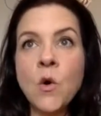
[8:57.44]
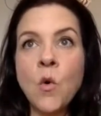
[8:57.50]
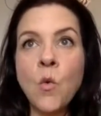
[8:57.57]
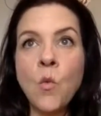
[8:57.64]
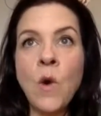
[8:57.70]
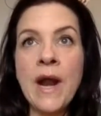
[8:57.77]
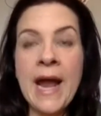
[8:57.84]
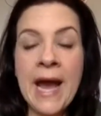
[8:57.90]

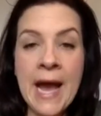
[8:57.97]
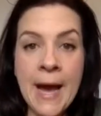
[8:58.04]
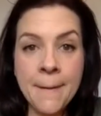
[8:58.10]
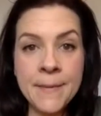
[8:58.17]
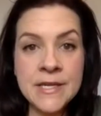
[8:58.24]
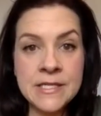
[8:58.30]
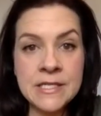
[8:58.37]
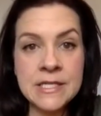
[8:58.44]
What
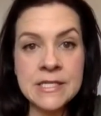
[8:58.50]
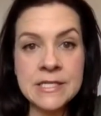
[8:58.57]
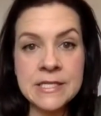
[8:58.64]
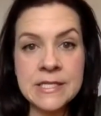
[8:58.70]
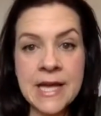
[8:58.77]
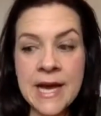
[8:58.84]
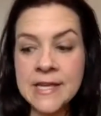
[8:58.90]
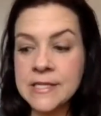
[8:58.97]
happens is
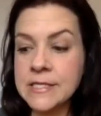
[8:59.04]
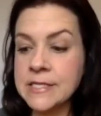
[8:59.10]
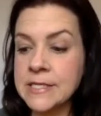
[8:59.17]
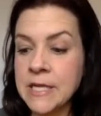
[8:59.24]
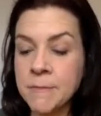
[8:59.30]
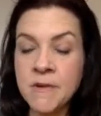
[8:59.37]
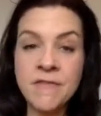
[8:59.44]
that some of